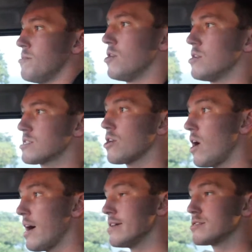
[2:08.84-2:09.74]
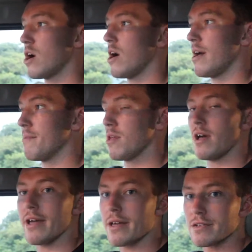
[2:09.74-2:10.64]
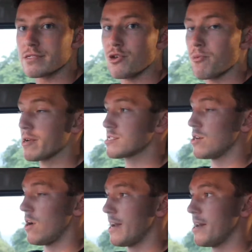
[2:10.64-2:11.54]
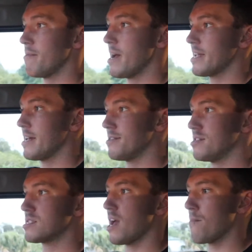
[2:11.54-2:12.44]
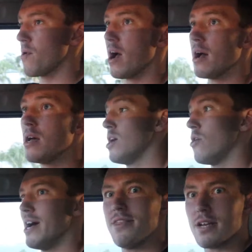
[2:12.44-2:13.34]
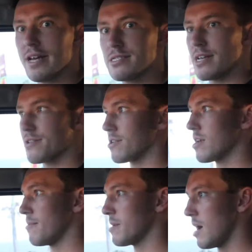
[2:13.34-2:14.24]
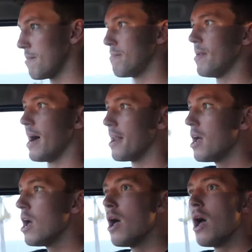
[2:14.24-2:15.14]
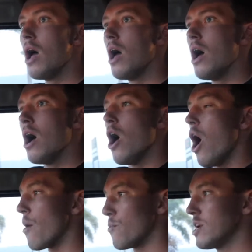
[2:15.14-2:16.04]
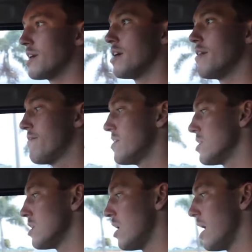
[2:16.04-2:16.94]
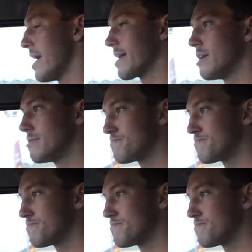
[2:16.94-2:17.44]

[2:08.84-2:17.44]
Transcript: To be honest guys, I am like super excited about getting this camera. Oh, and the leg session coming up, but I really feel like